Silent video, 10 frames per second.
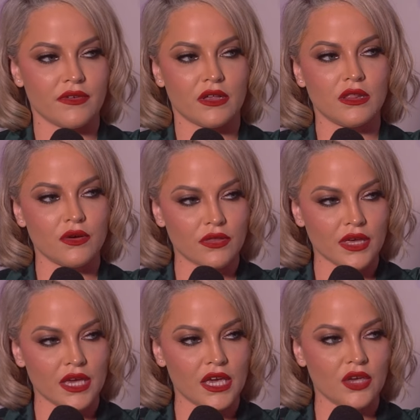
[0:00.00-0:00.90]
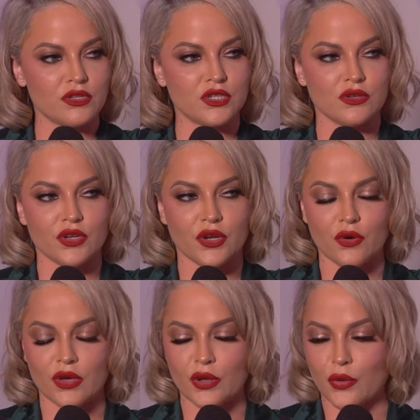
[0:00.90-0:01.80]
have a clothing. You do uh-huh. you
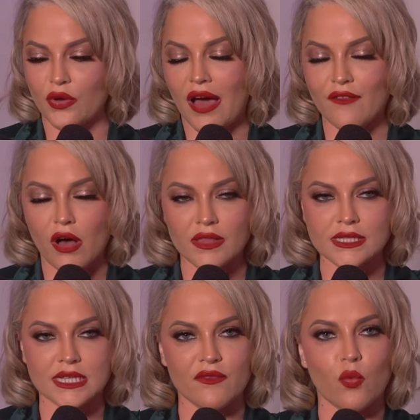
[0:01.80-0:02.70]
know you know you have all this stuff.